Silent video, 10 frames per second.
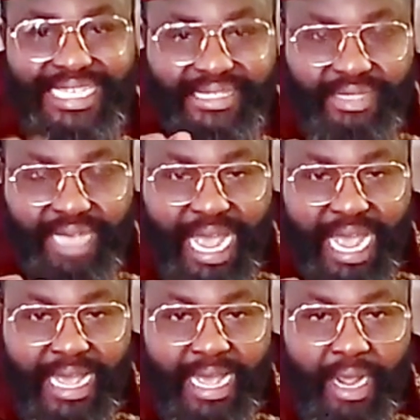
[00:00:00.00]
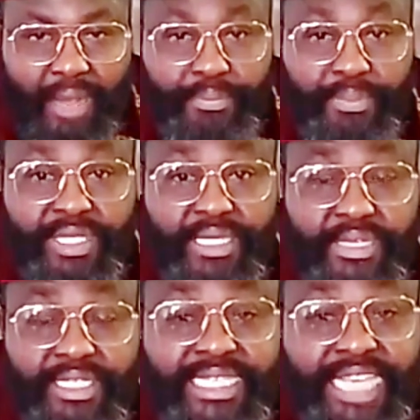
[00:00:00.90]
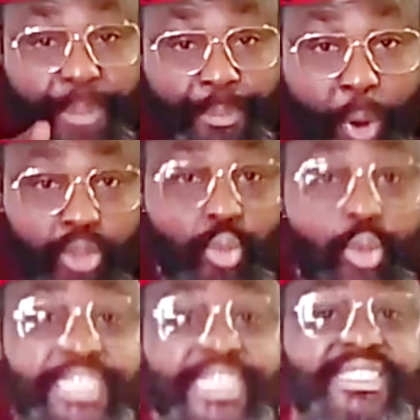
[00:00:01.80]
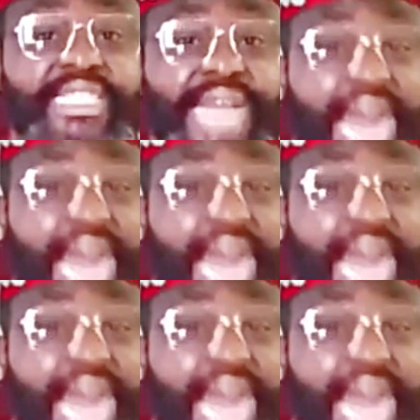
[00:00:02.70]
a seaport, which is dry